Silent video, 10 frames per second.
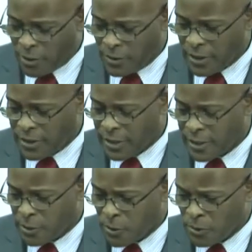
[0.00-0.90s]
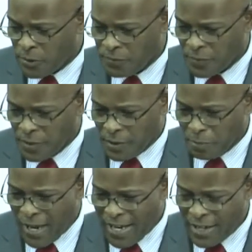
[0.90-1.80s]
your school
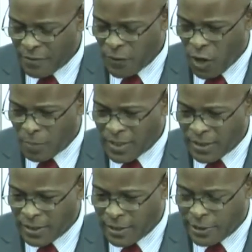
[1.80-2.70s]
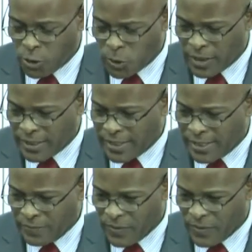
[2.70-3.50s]
by former students.